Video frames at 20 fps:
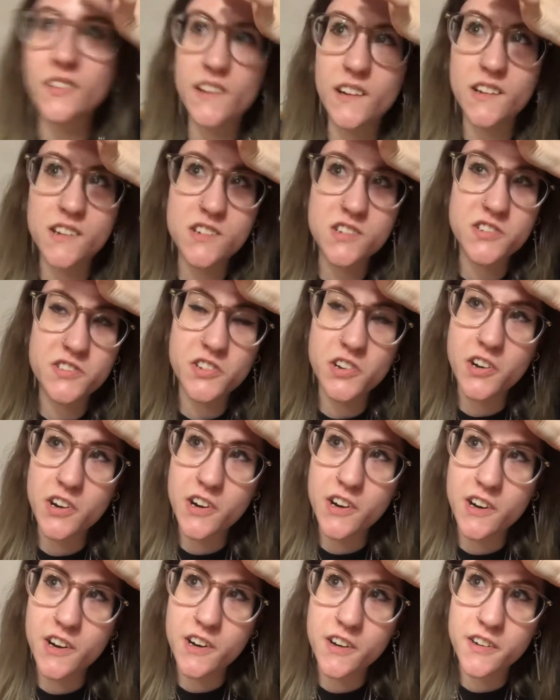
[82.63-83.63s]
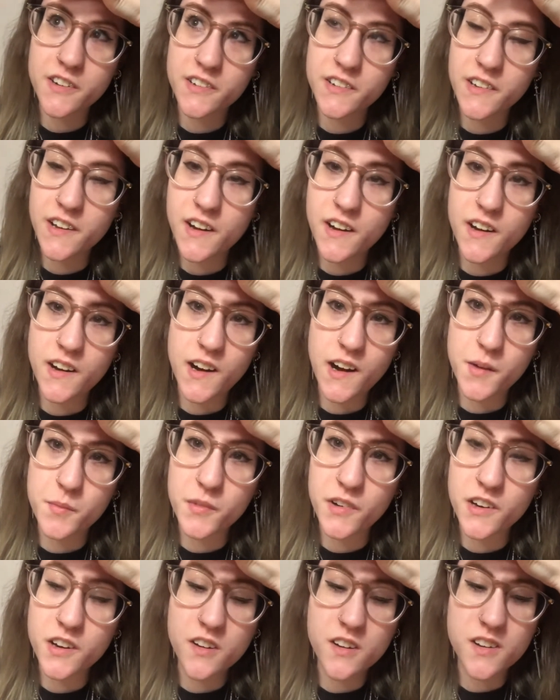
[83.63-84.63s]
so yeah, I'm
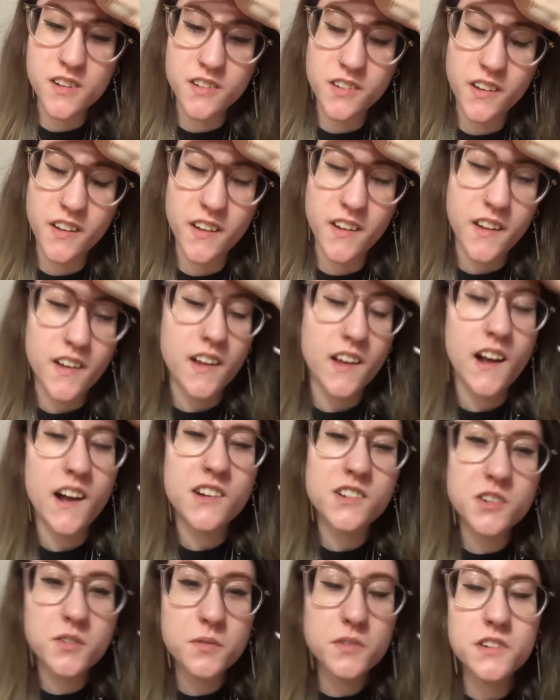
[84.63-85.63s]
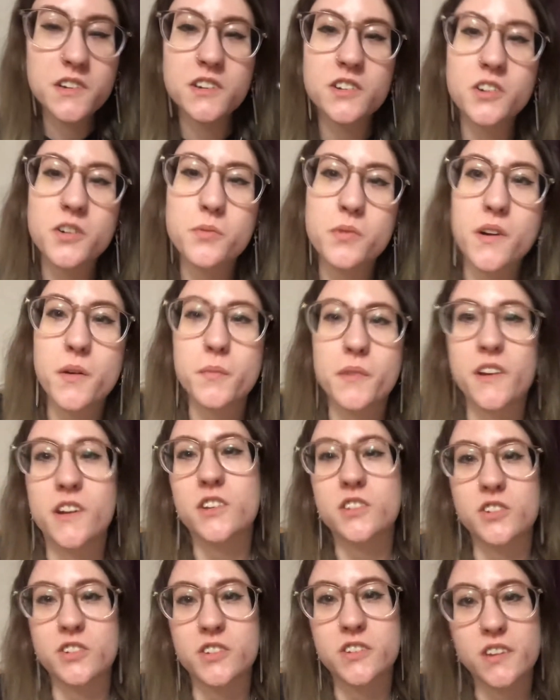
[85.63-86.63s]
gonna, I don't really know what I'm gonna
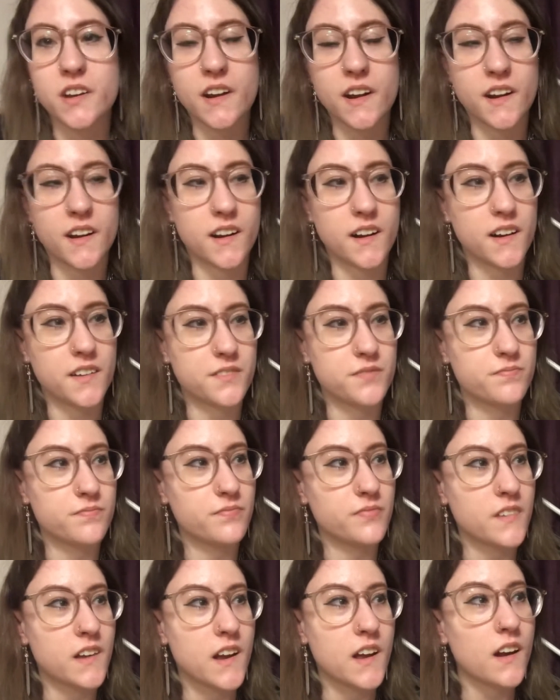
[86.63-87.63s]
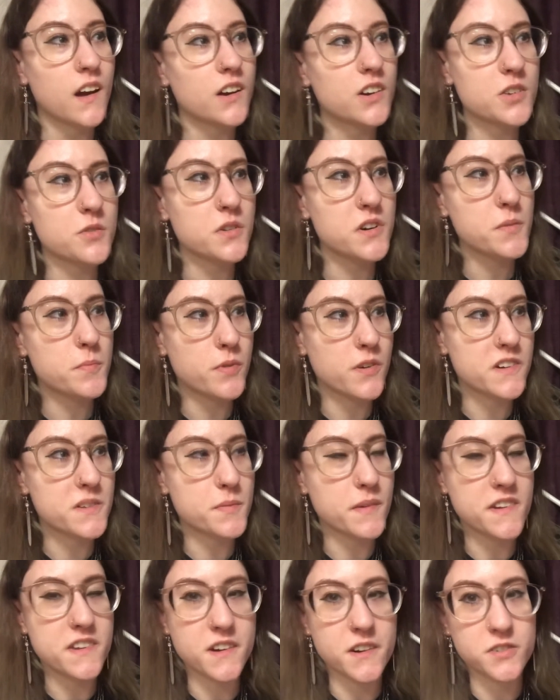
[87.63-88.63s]
do today. I I don't want to push
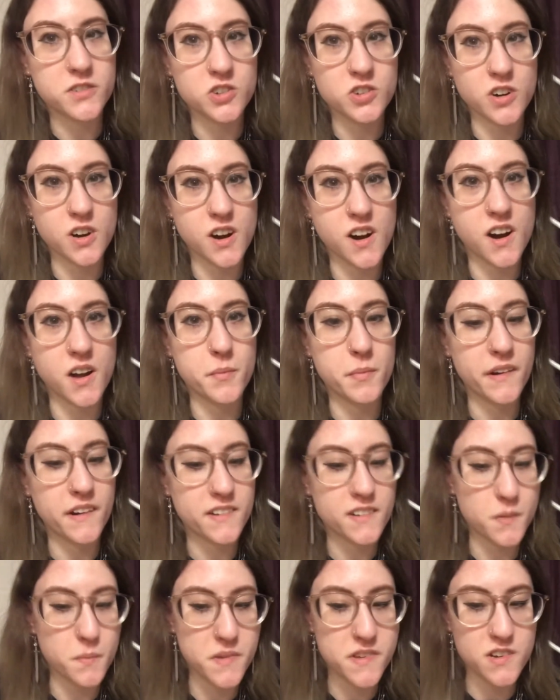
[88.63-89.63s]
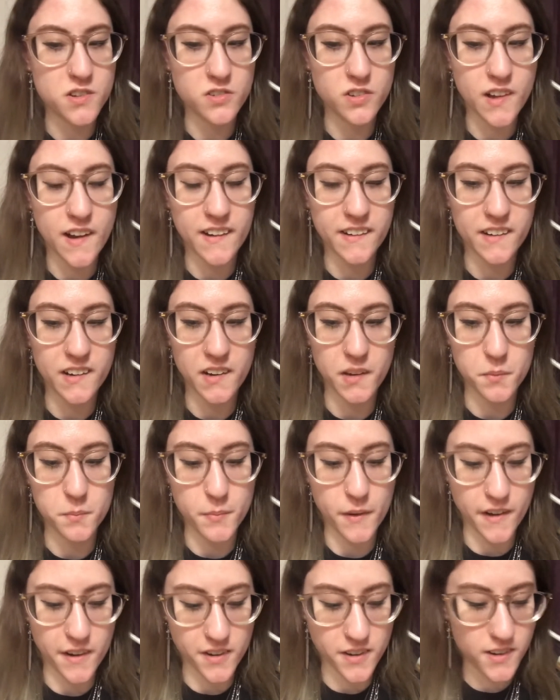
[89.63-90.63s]
myself too hard because I'm still like getting
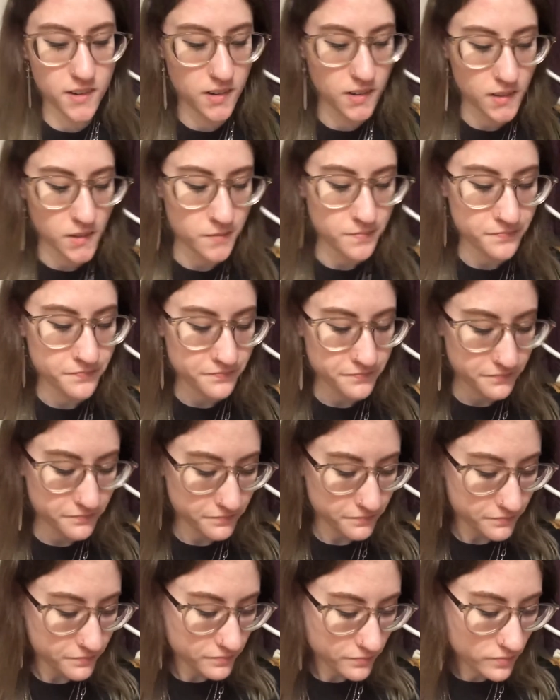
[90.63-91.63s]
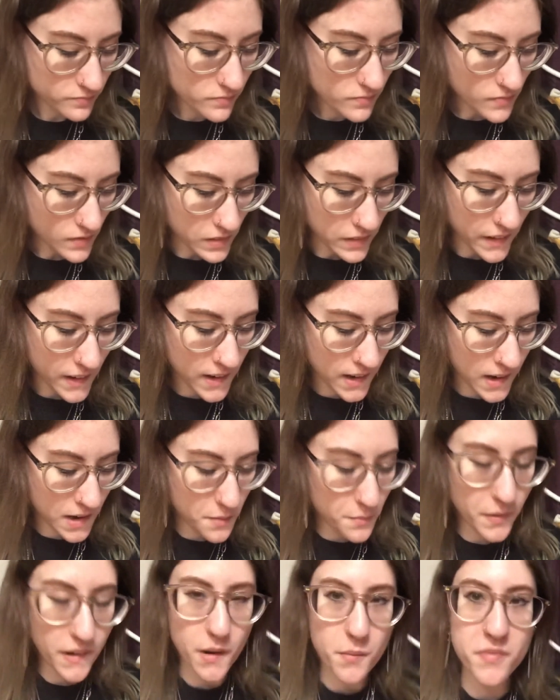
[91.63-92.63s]
better. Um,
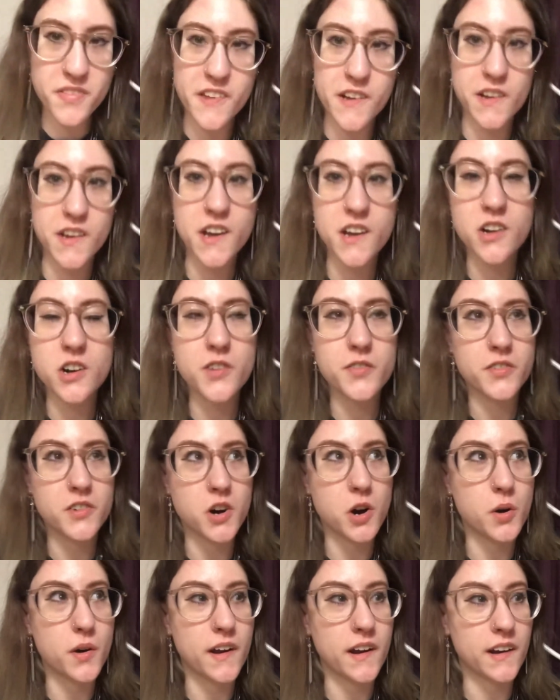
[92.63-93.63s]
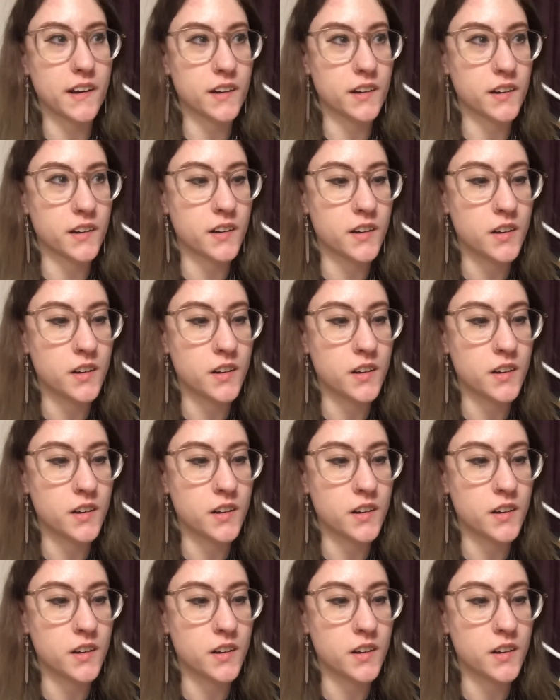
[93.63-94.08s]
but I'm thinking of going